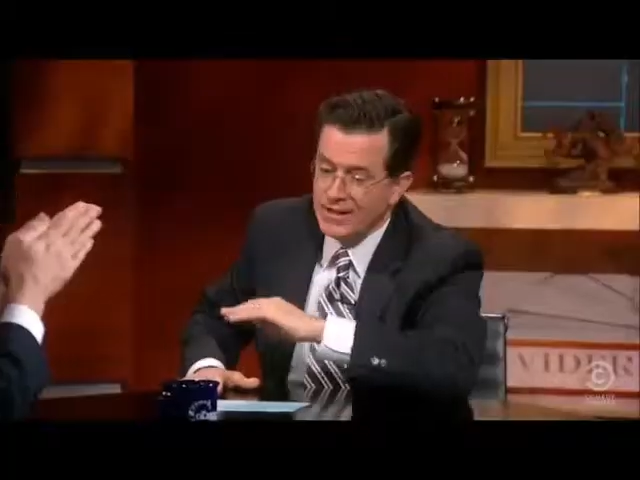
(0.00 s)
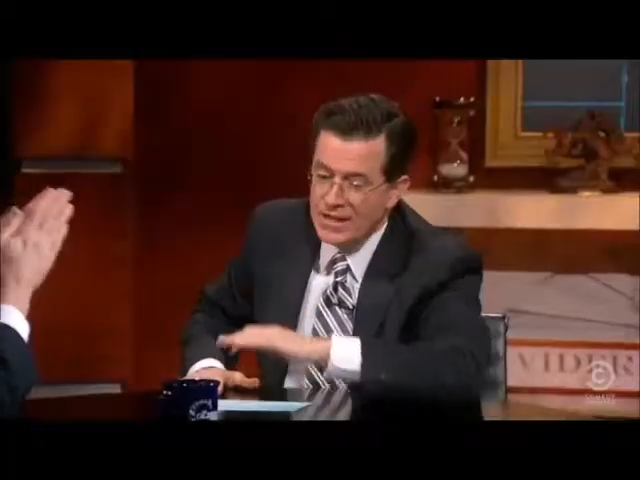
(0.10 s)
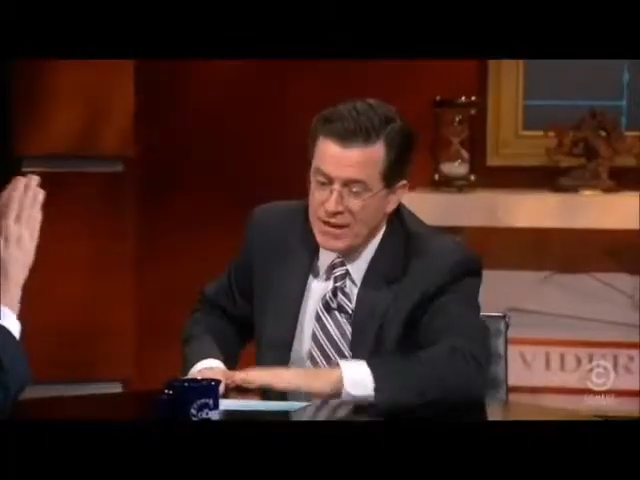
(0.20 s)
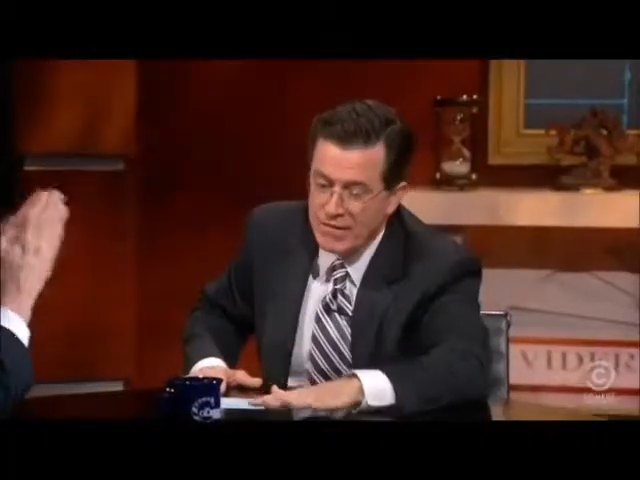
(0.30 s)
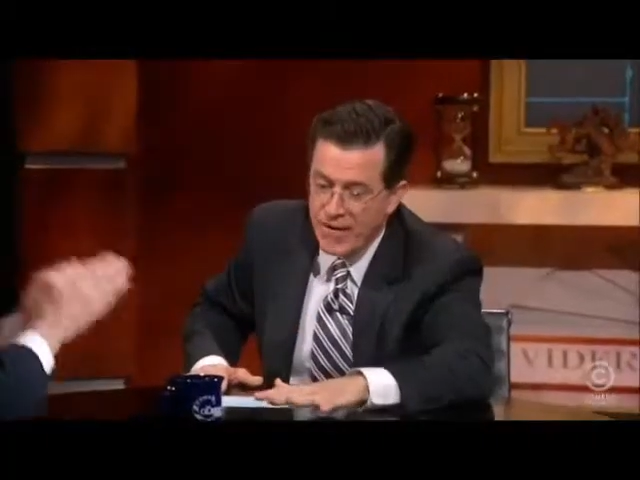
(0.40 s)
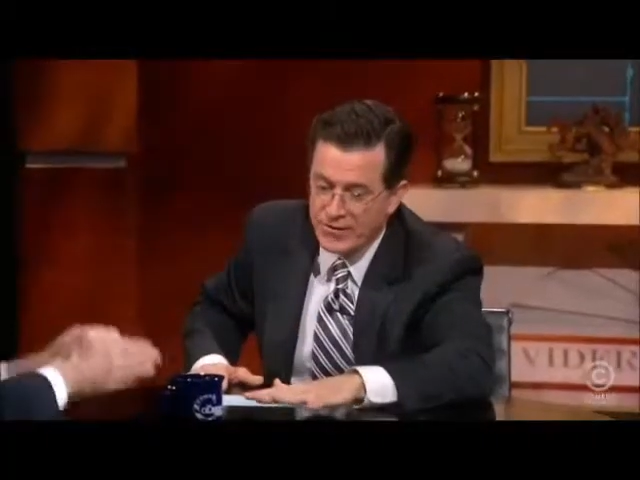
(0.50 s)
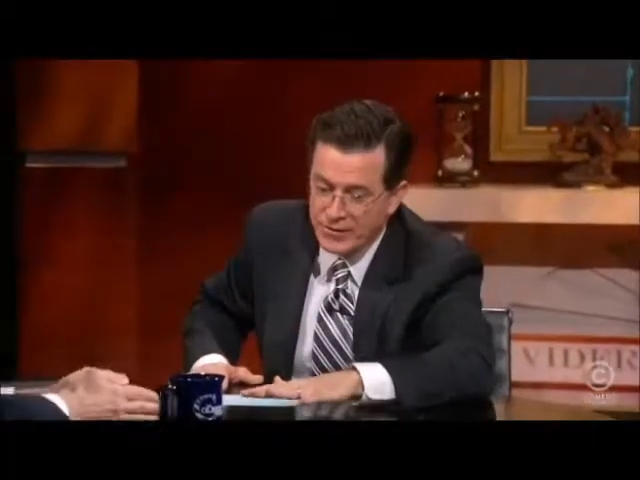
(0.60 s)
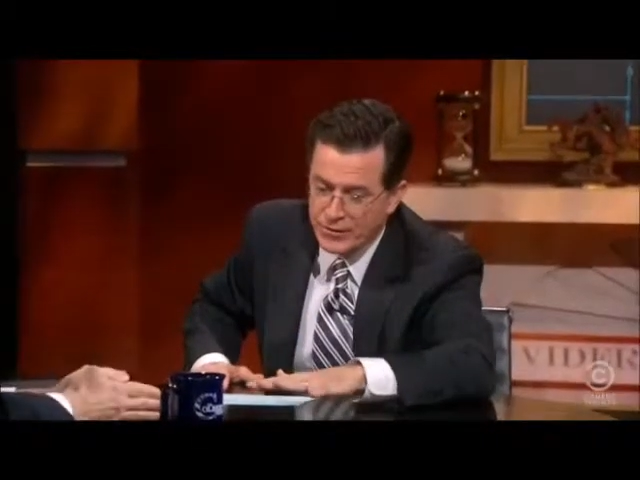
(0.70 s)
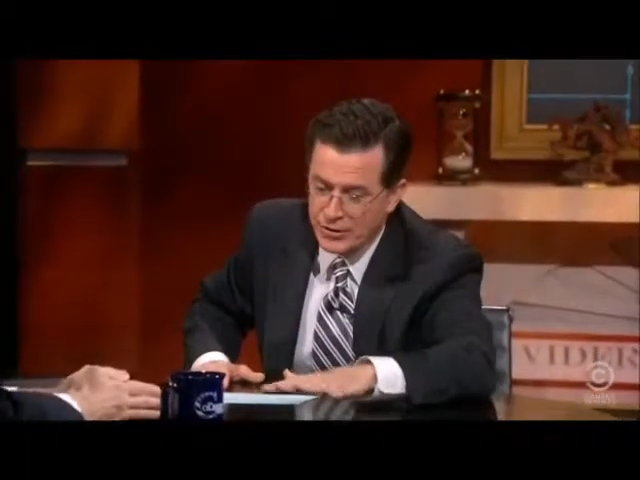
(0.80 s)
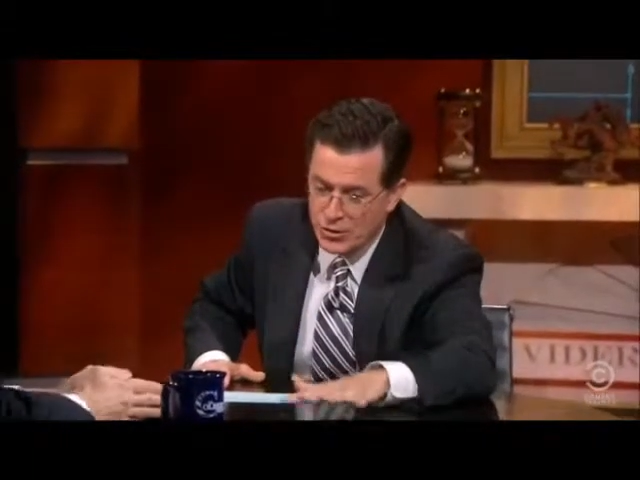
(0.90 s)
live
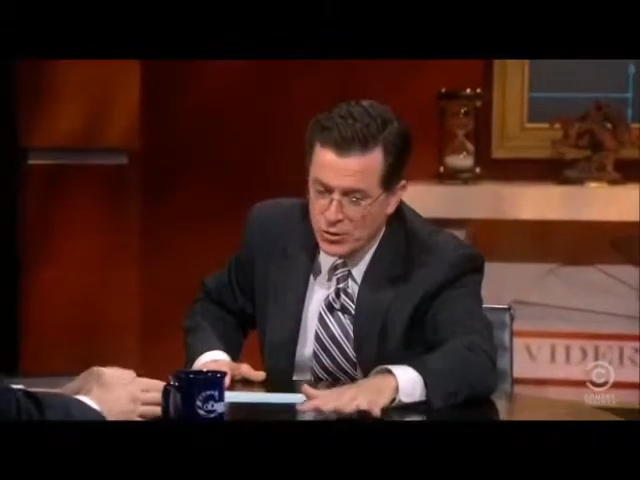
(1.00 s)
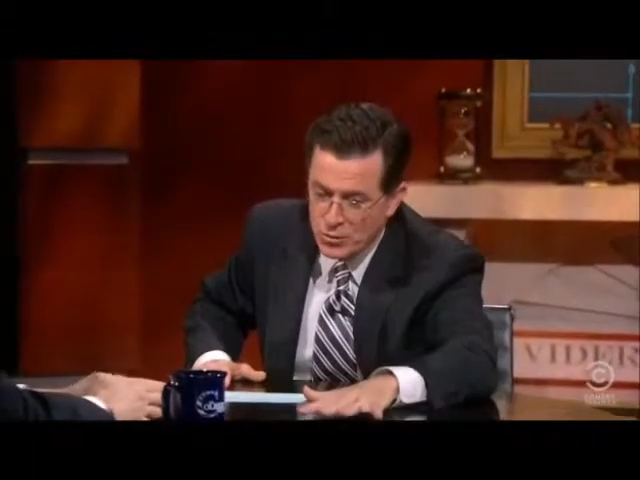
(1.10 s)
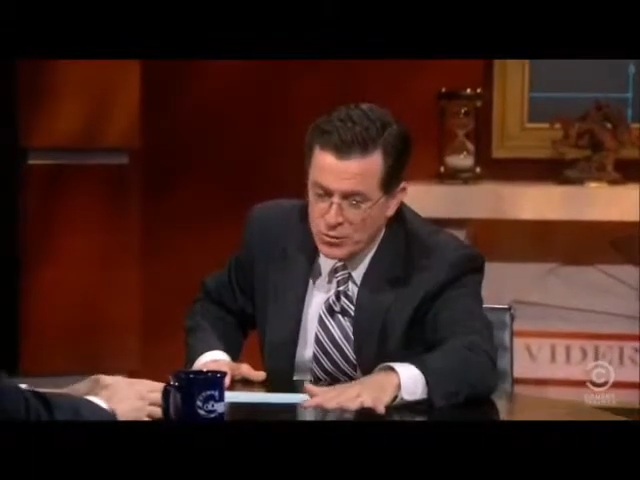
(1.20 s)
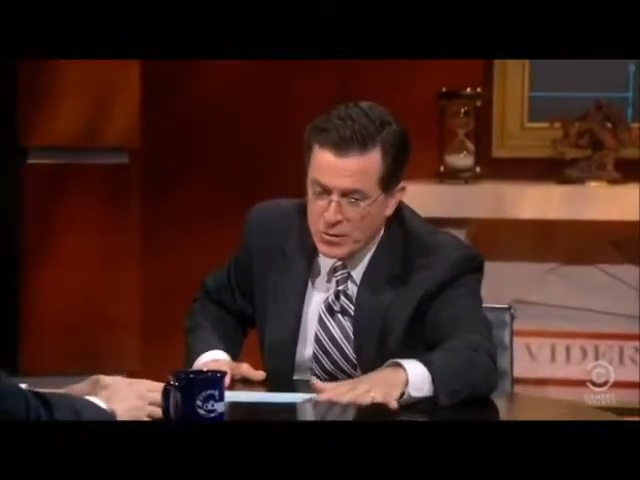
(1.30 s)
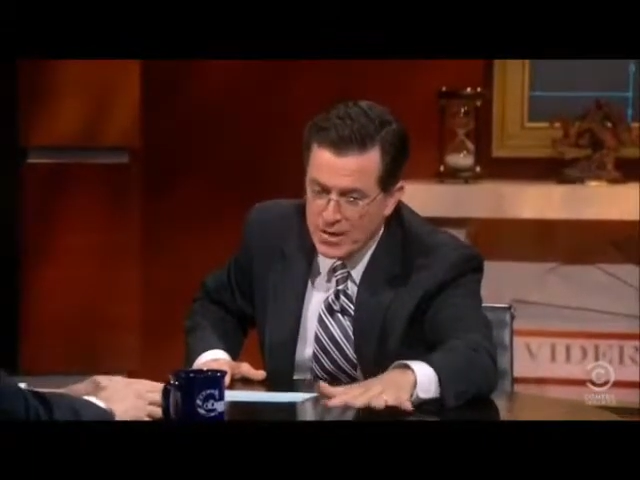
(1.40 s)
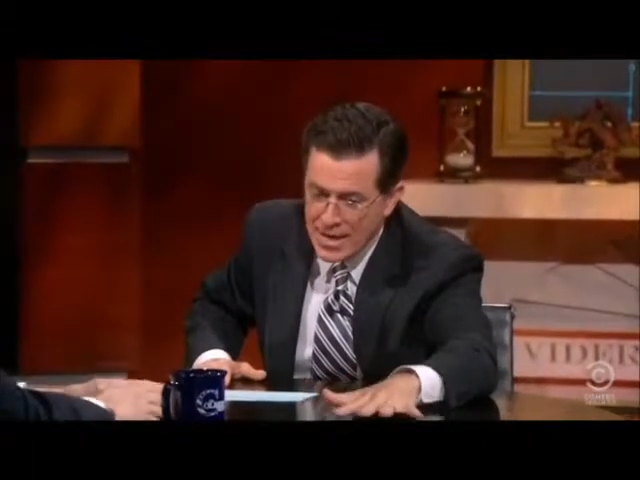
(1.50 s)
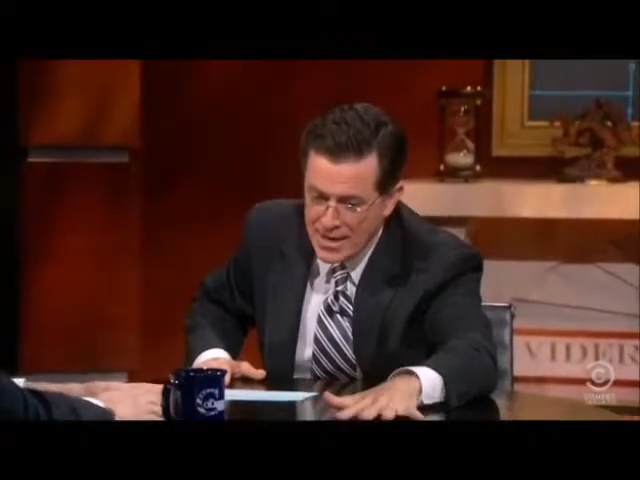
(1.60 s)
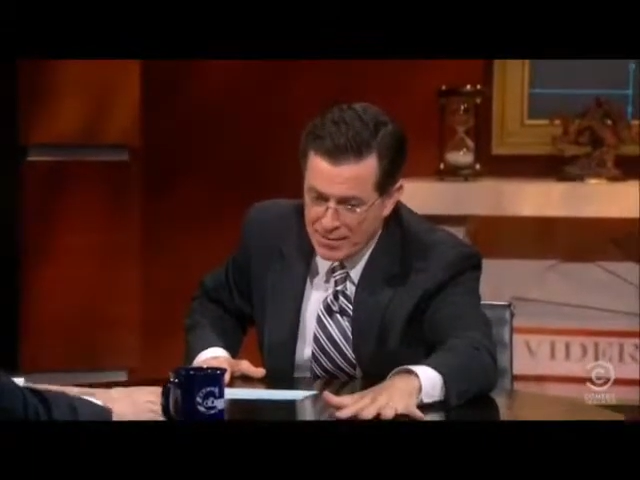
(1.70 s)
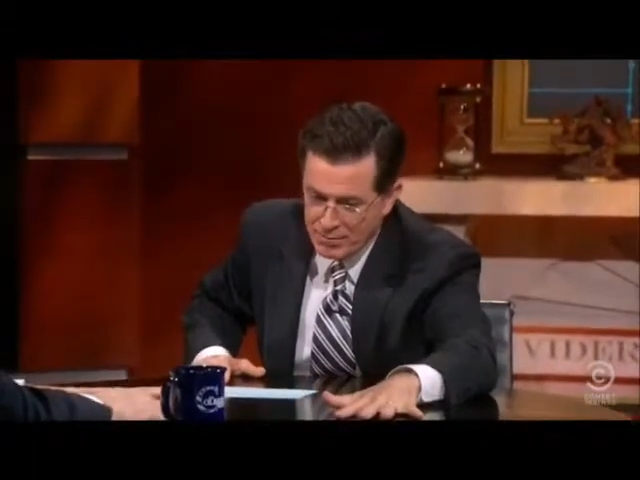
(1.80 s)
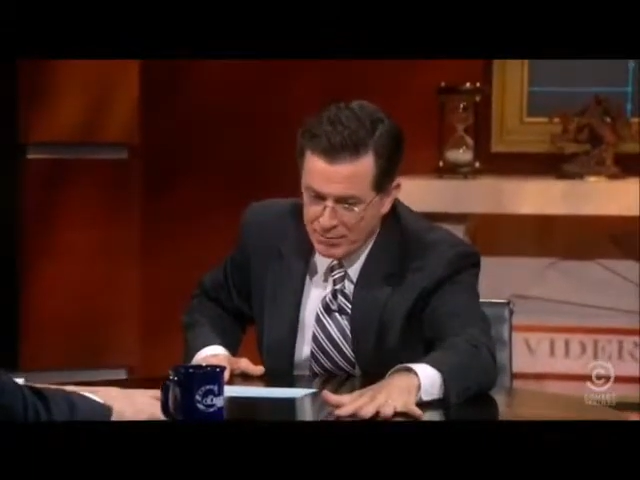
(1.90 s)
under assumed
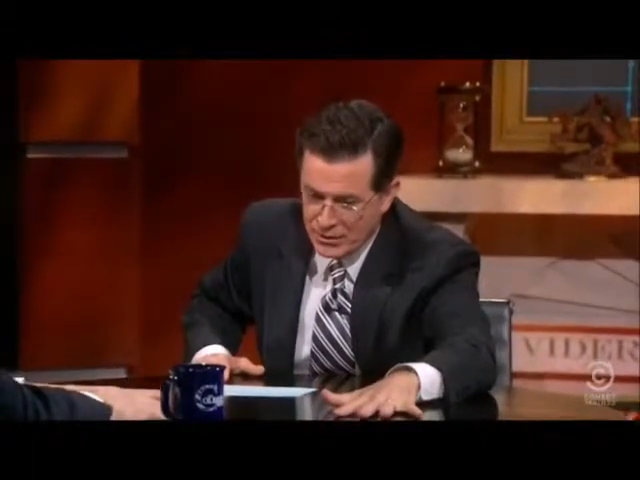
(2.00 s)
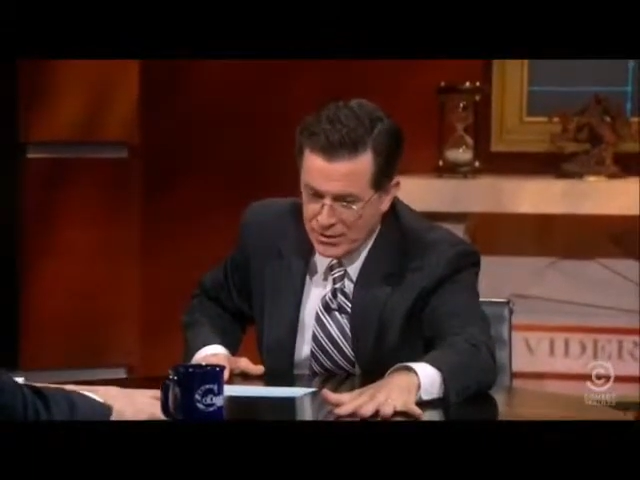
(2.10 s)
name.